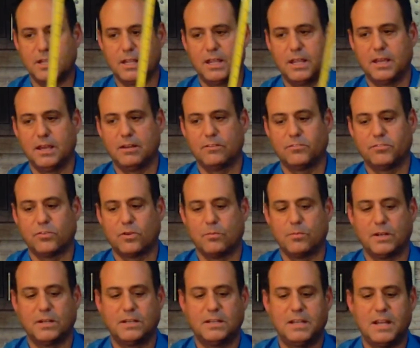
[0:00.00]
And from
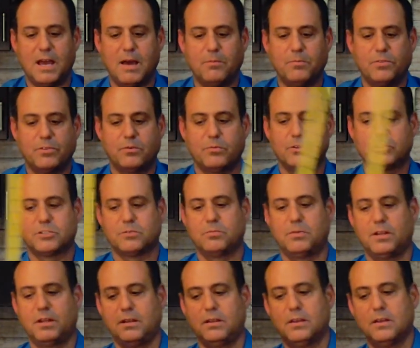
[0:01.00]
a depth, which would
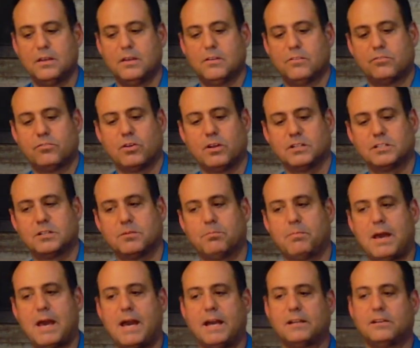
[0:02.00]
be front to
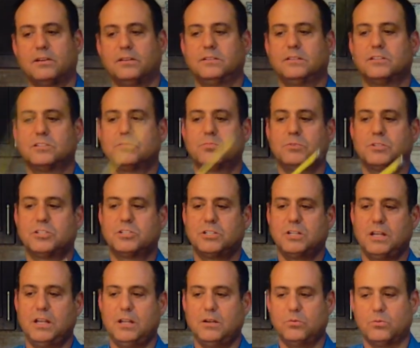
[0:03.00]
back on this
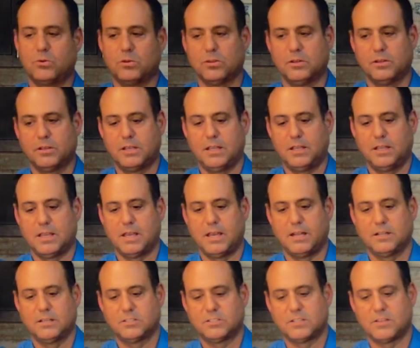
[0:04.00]
machine, we're looking
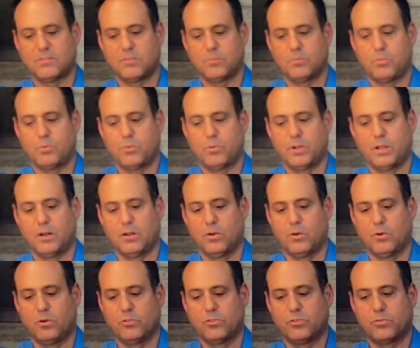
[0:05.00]
at
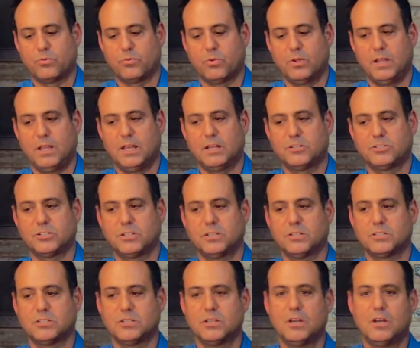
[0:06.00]
7.03
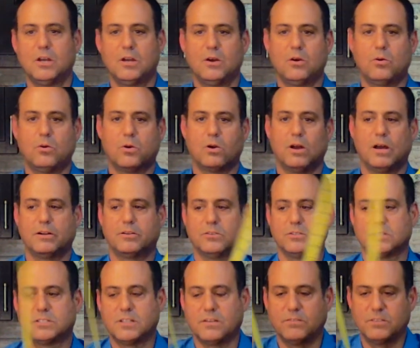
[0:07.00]
inches or
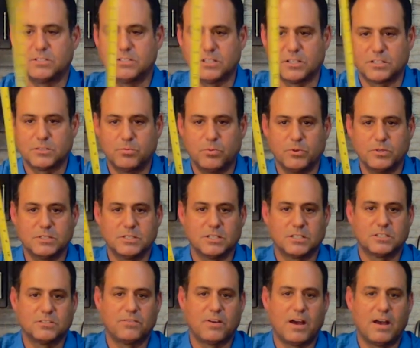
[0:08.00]

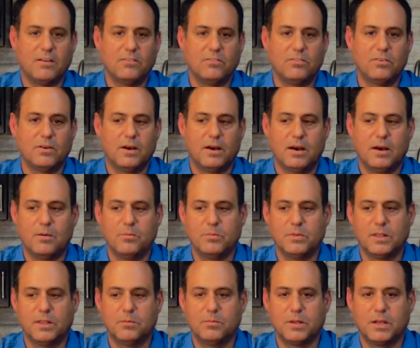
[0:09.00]
176.65 uh,
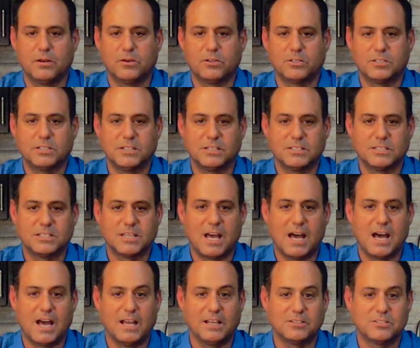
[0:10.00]
millimeters in
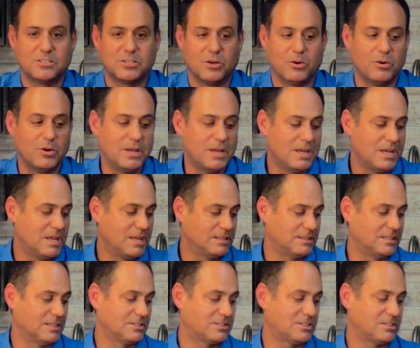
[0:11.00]
size. So
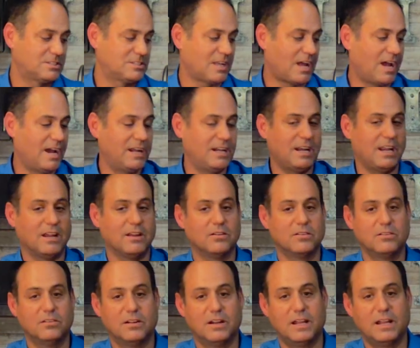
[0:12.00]
this is tiny,
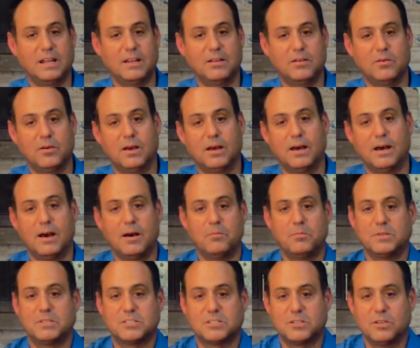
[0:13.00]
right? Uh,
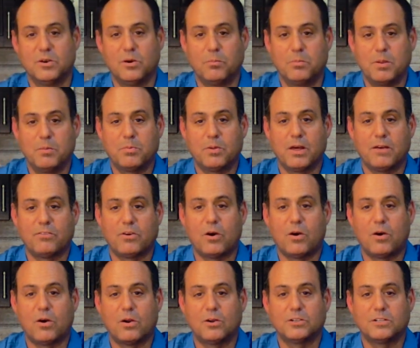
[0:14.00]
but still, people have a
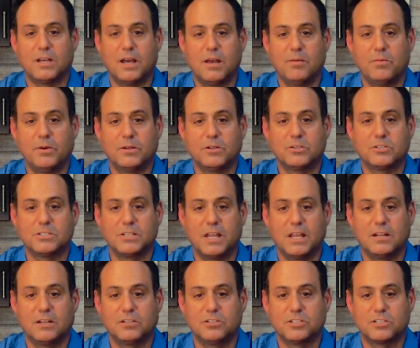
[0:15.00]
hard time
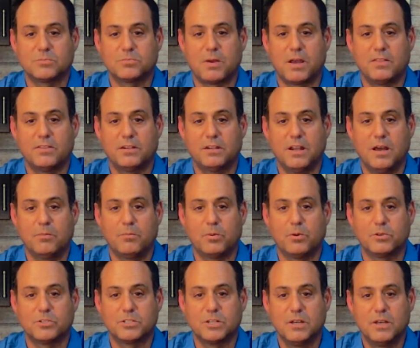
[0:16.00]
understanding just by the
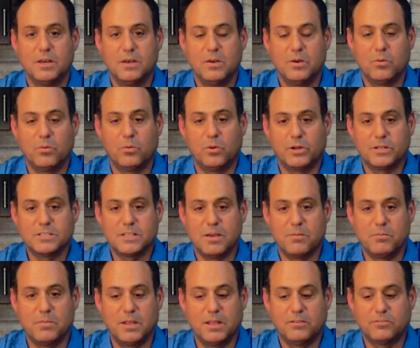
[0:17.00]
numbers what does that
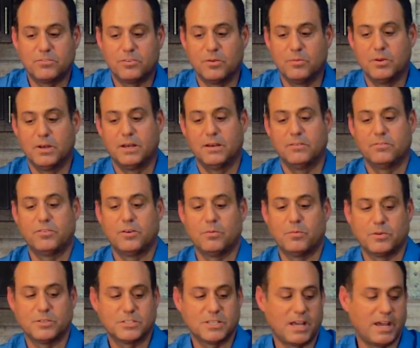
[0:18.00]
mean from a from
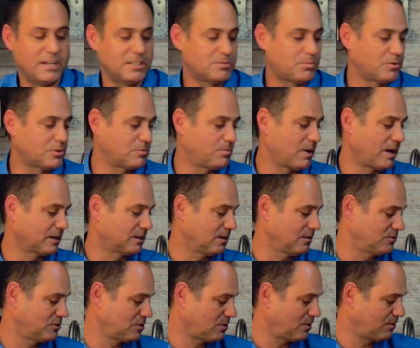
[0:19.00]
a size
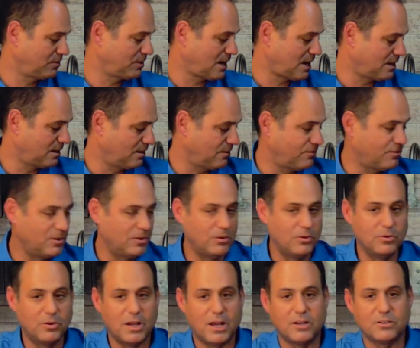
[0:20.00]
perspective? So I've gotten a
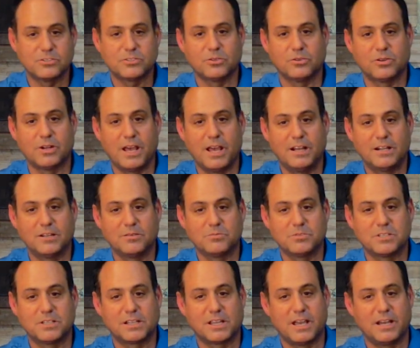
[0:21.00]
few household items
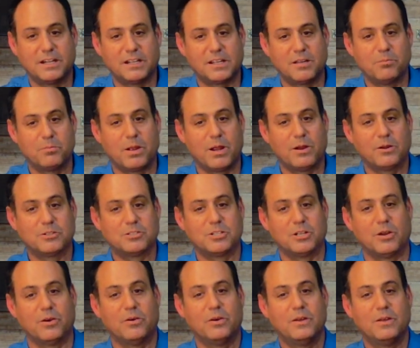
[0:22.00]
to kind of compare to.